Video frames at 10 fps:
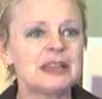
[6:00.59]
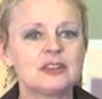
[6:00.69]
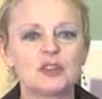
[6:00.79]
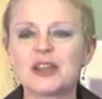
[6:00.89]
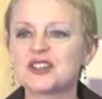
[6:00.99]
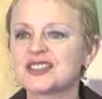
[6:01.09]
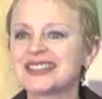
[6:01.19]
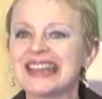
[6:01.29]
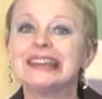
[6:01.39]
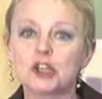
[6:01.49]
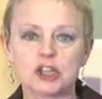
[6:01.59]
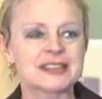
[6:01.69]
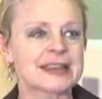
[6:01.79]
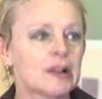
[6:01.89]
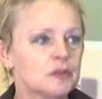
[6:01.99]
mean that the person's inner
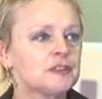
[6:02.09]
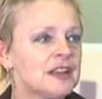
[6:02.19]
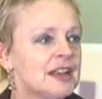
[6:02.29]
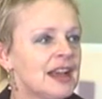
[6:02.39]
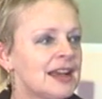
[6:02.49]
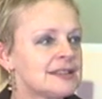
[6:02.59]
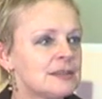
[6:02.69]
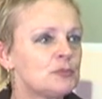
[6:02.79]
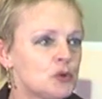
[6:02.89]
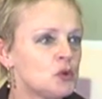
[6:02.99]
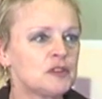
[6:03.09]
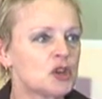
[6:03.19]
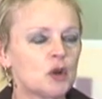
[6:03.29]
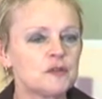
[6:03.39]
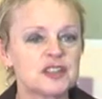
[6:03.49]
self has improved their
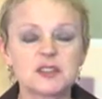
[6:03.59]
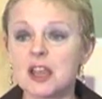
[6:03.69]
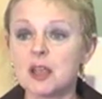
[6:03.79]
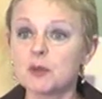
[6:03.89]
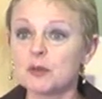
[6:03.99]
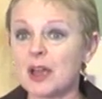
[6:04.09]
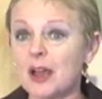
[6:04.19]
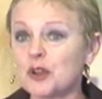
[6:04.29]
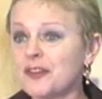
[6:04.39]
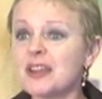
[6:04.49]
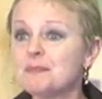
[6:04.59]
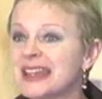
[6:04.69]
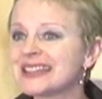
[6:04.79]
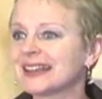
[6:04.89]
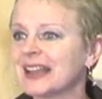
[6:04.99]
confidence, but on a very
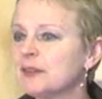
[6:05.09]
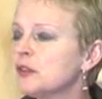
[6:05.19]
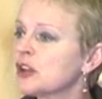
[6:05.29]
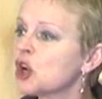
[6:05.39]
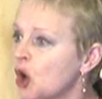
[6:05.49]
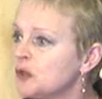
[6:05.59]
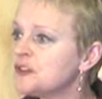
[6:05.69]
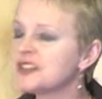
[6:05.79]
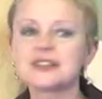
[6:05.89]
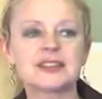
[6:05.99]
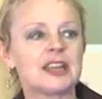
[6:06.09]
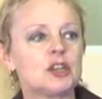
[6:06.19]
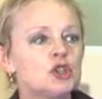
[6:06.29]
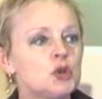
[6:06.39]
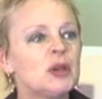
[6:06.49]
basic level, their confidence
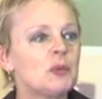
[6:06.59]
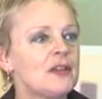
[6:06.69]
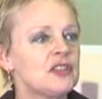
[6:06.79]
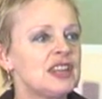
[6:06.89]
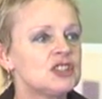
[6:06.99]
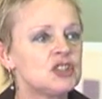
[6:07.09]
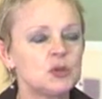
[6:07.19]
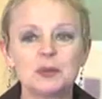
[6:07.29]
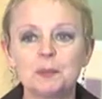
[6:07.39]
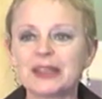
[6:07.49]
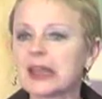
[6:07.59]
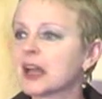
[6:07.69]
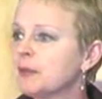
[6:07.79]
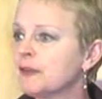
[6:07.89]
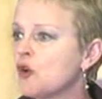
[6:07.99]
in doing whatever they need to do, in picking
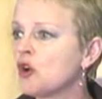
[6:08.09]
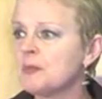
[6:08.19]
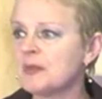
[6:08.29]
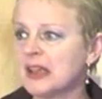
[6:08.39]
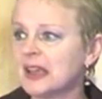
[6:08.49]
up a form